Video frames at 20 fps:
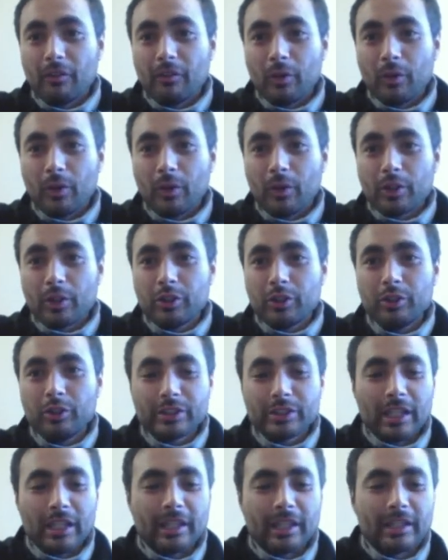for two
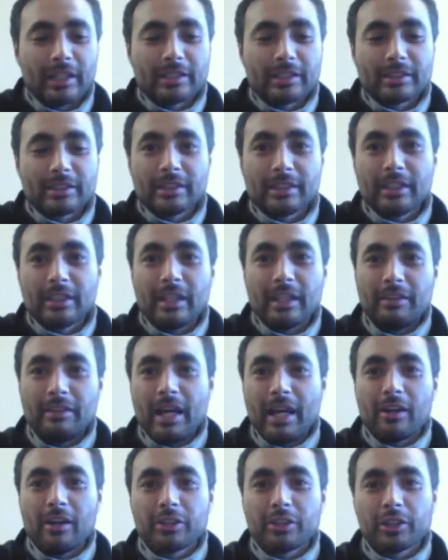seconds, and
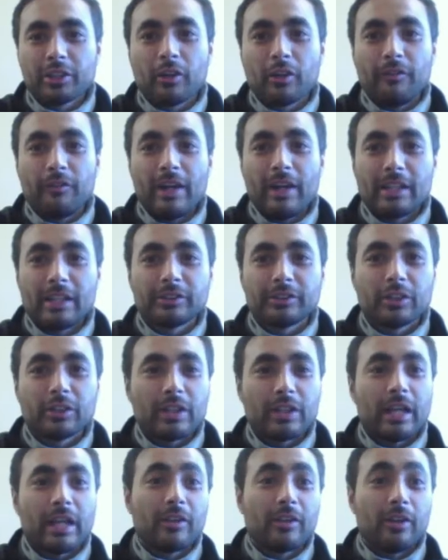now it should go
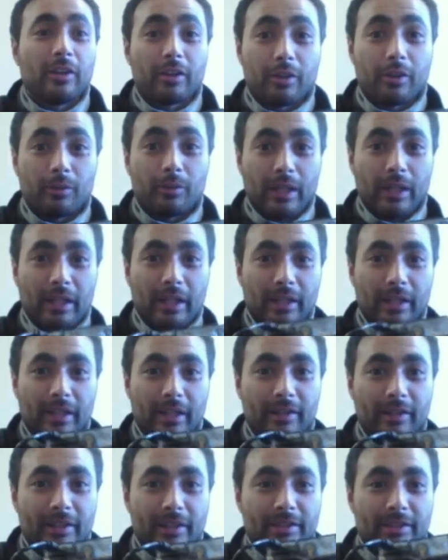faster and longer when I click
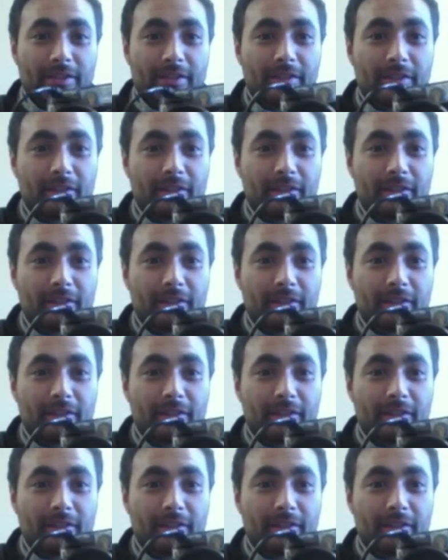on this.